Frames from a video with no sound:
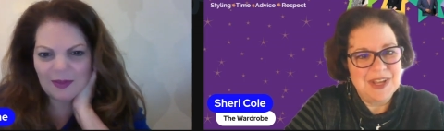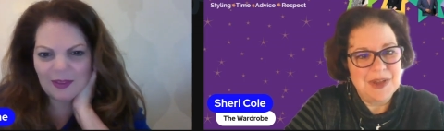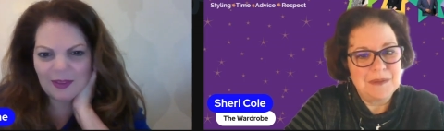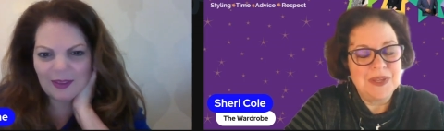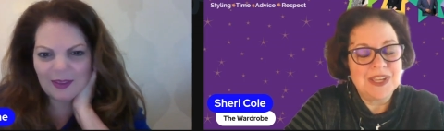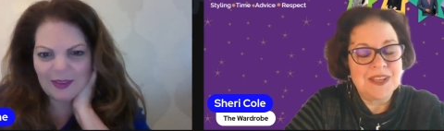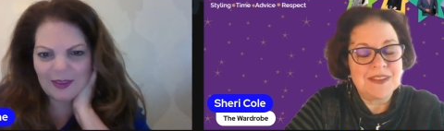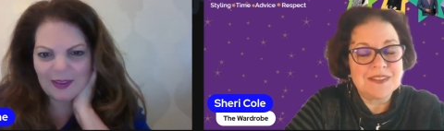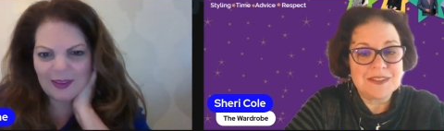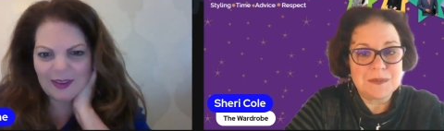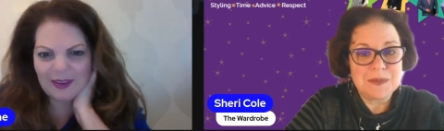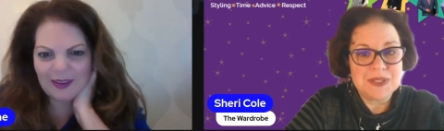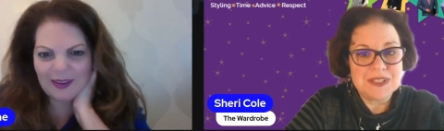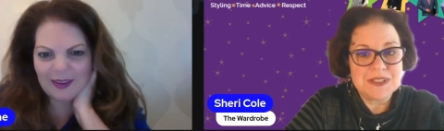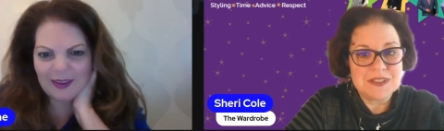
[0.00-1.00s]
Speaker 1: Because it's
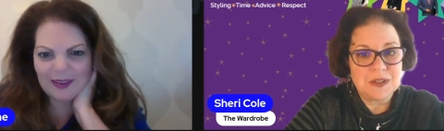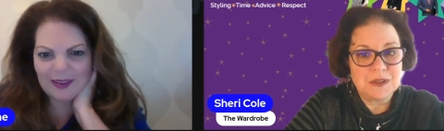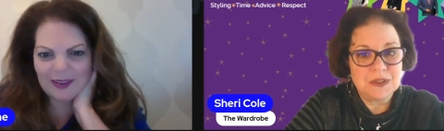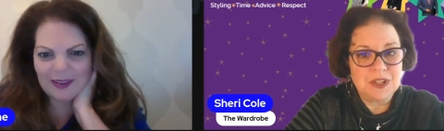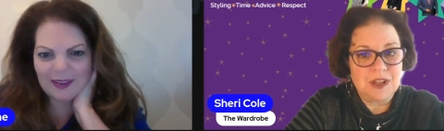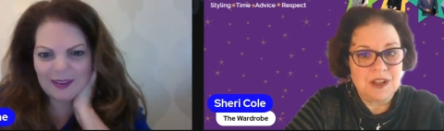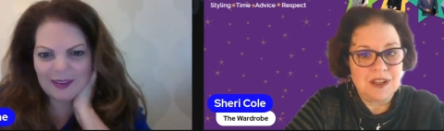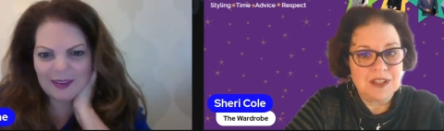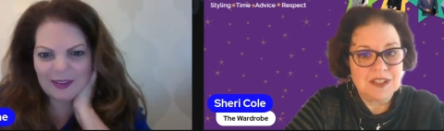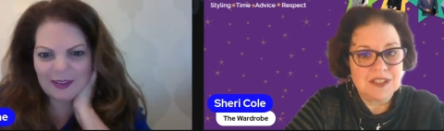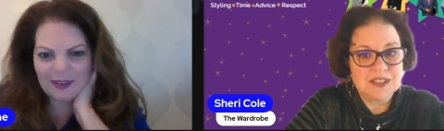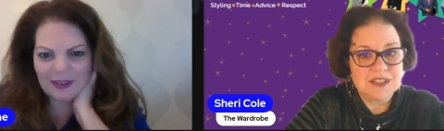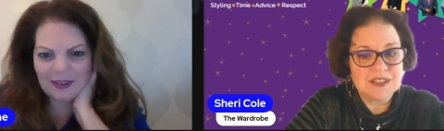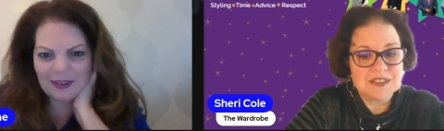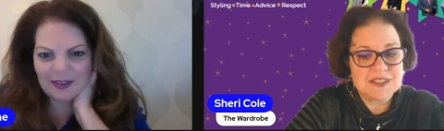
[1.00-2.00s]
been so
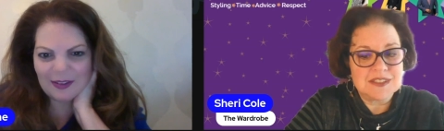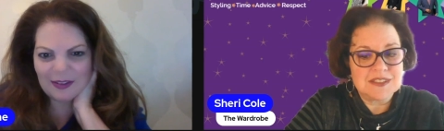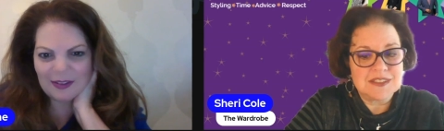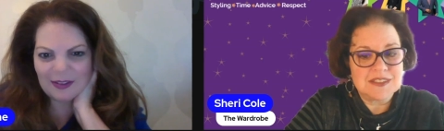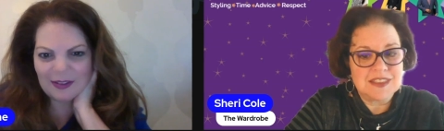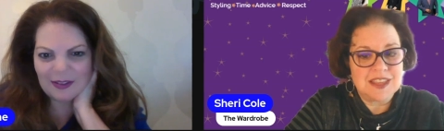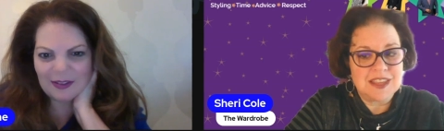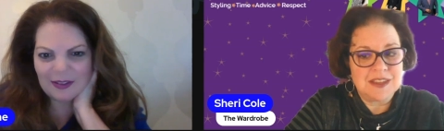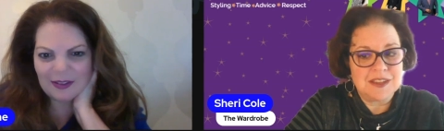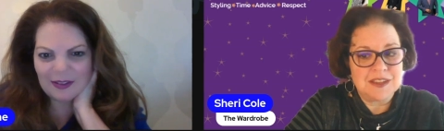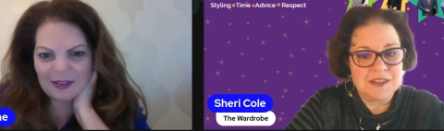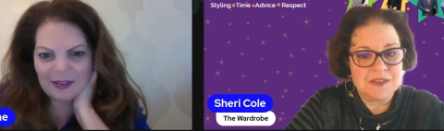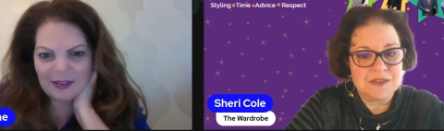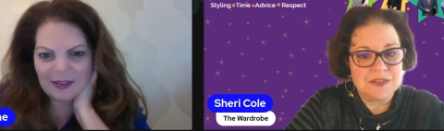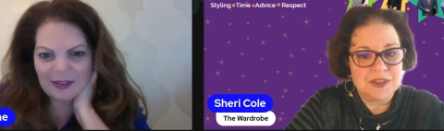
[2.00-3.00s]
long since
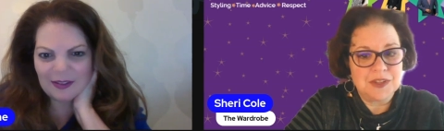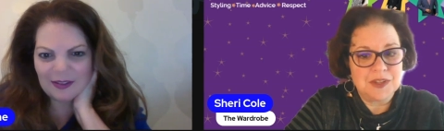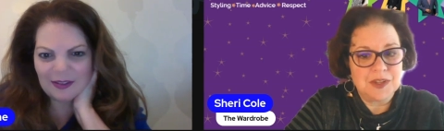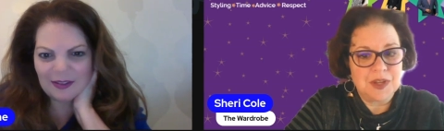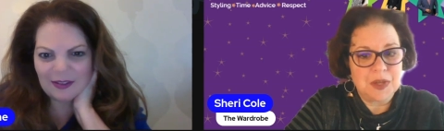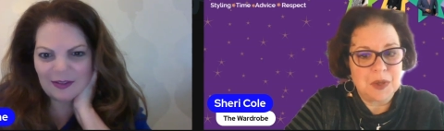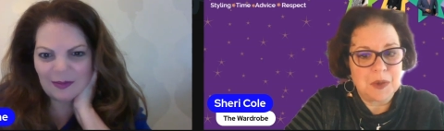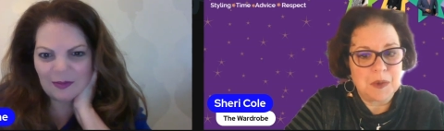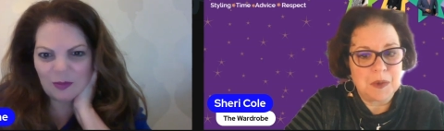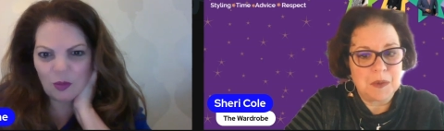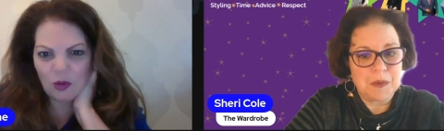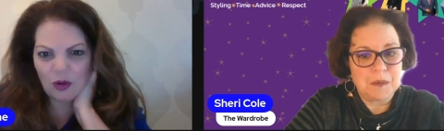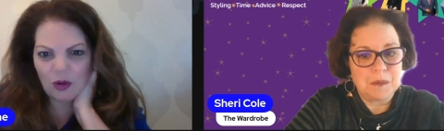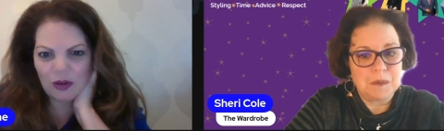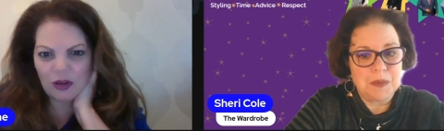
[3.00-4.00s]
they've
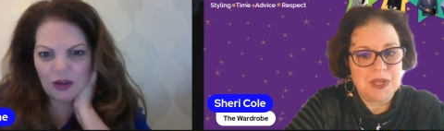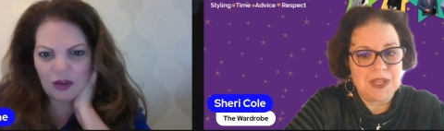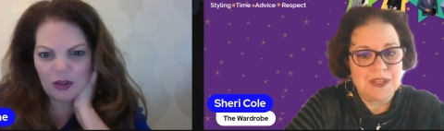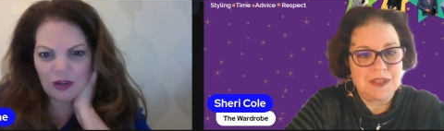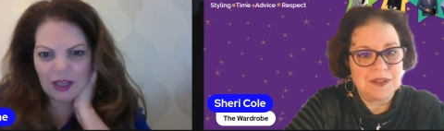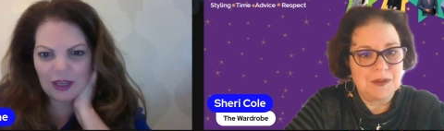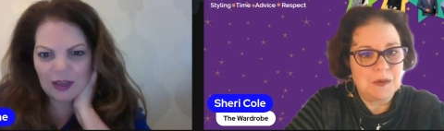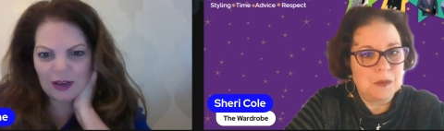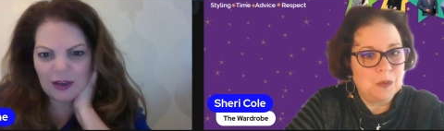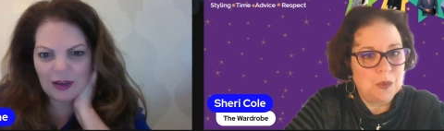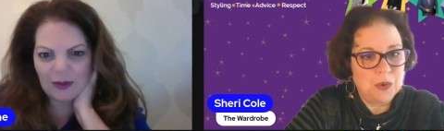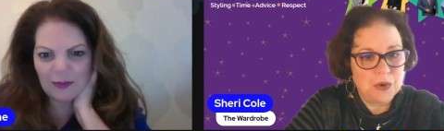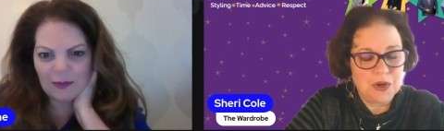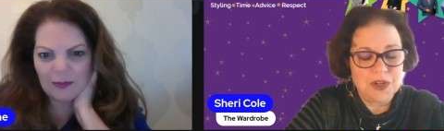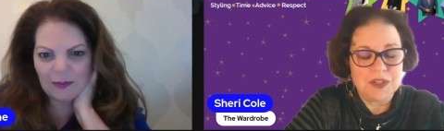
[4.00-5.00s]
worn been, like,
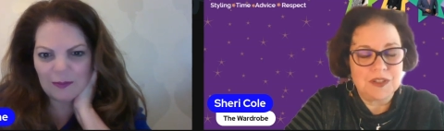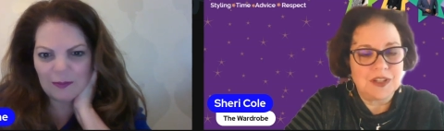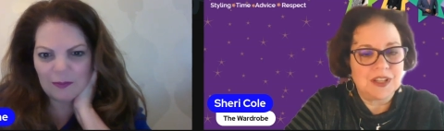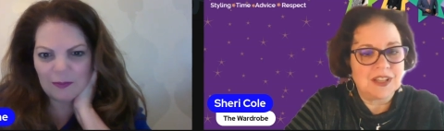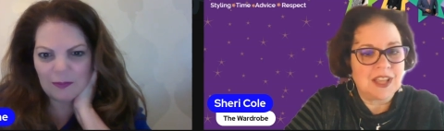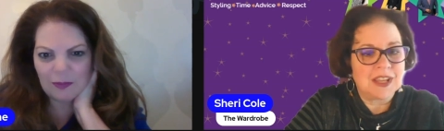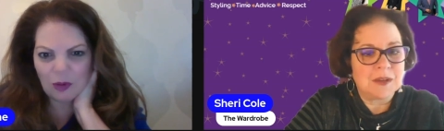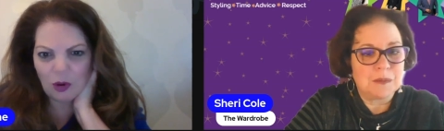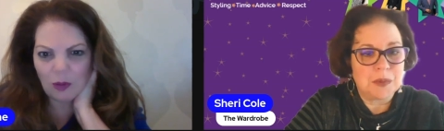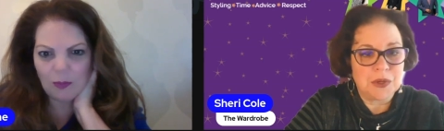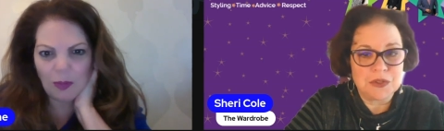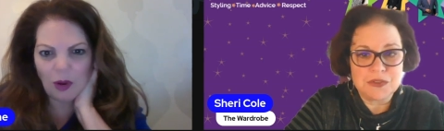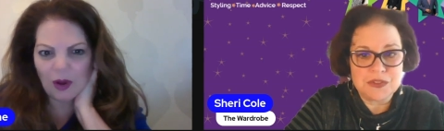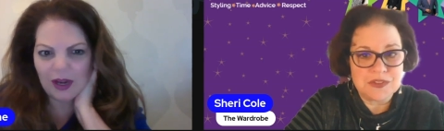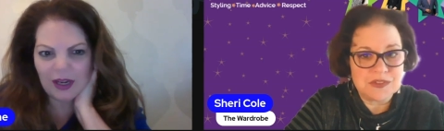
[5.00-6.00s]
worn like
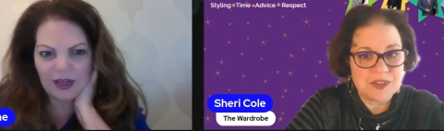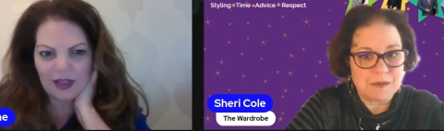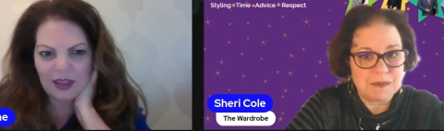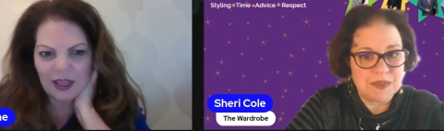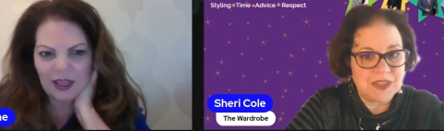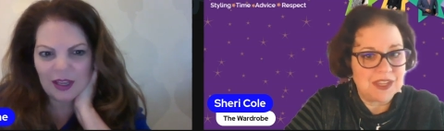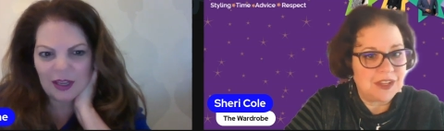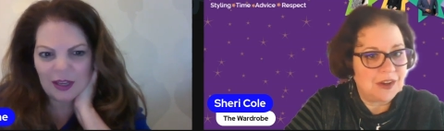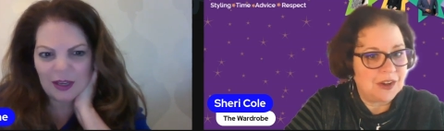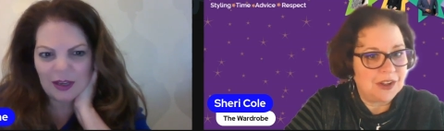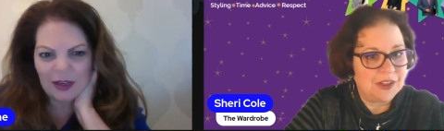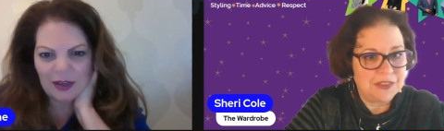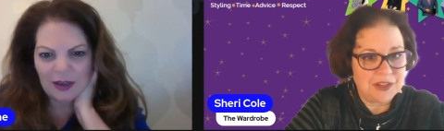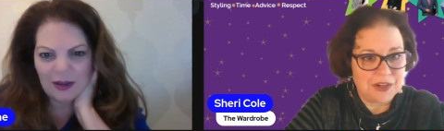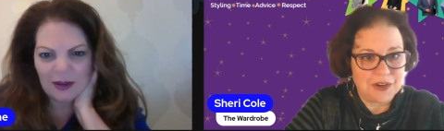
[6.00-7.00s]
purchased thing
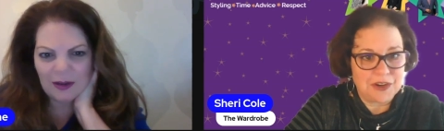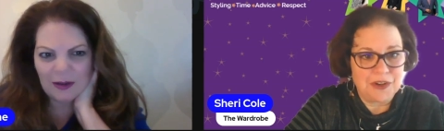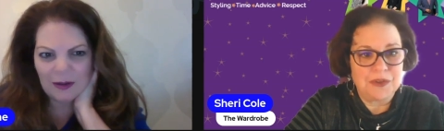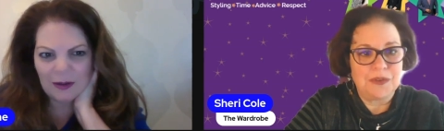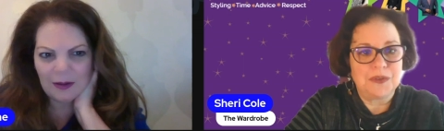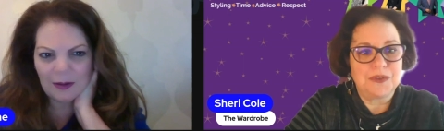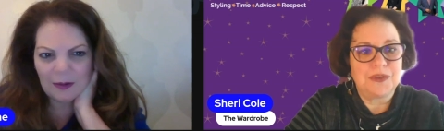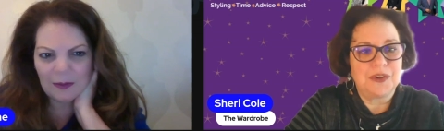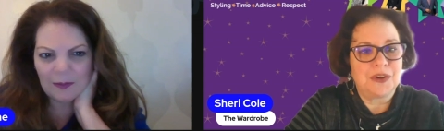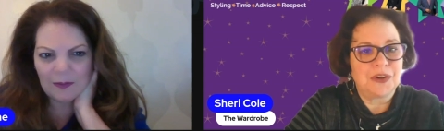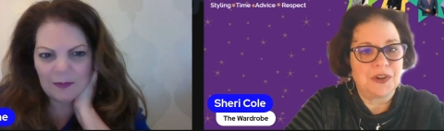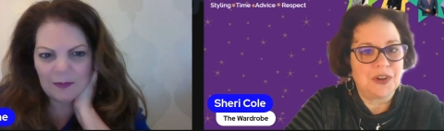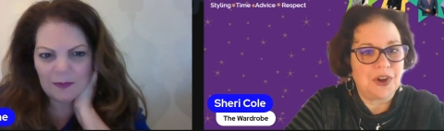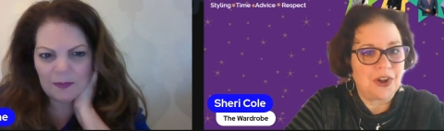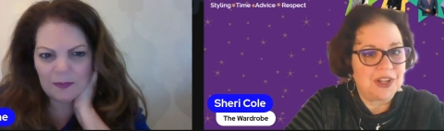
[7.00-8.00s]
on their own or
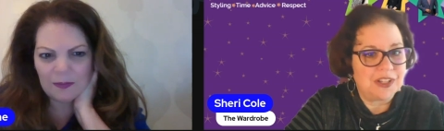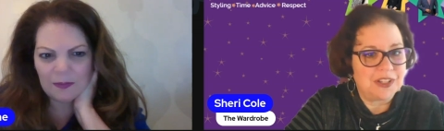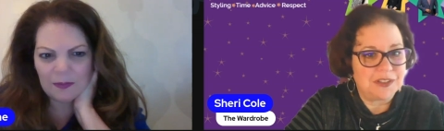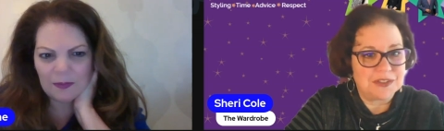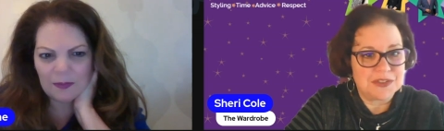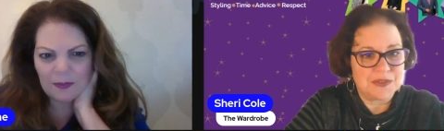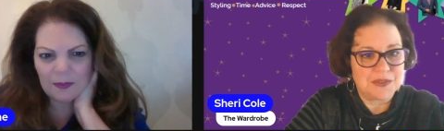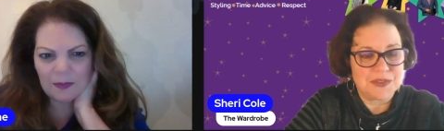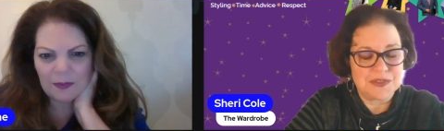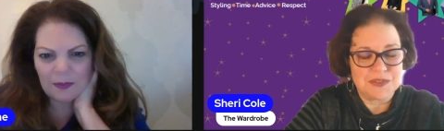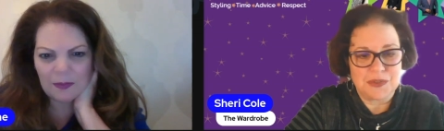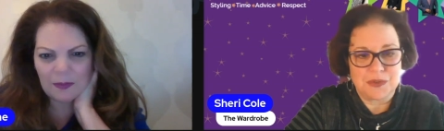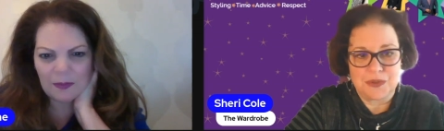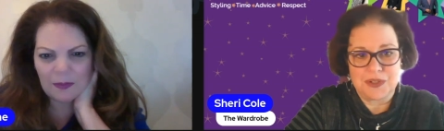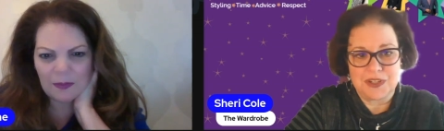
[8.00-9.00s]
gone into a
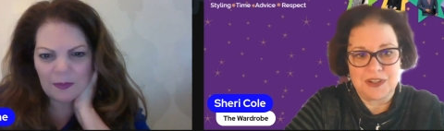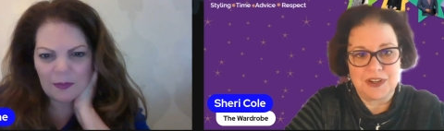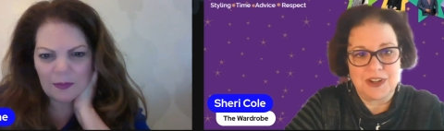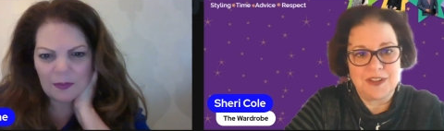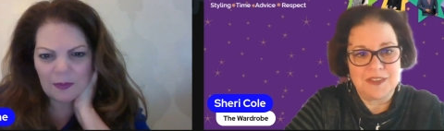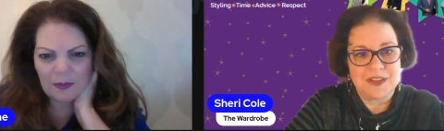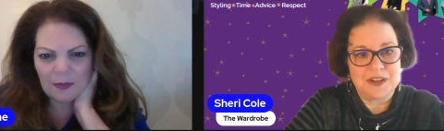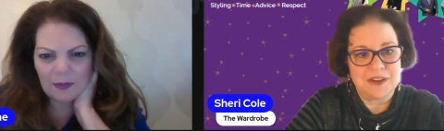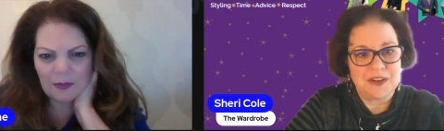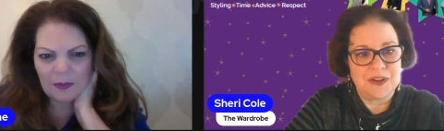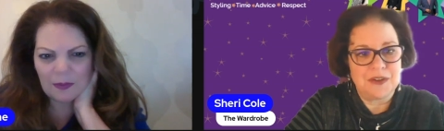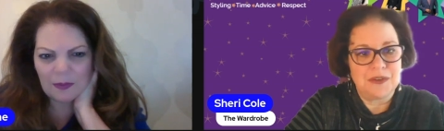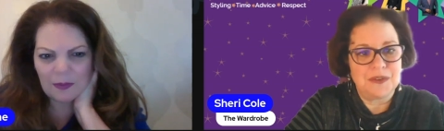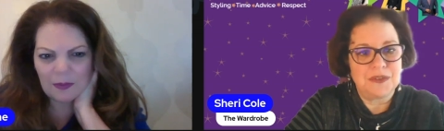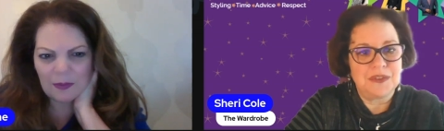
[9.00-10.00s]
store on their
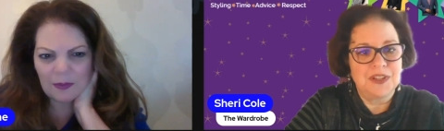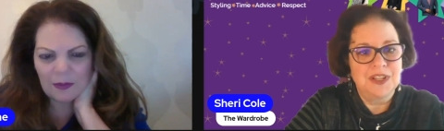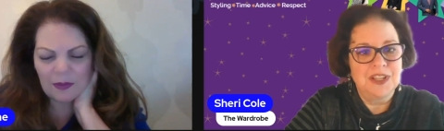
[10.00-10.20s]
own.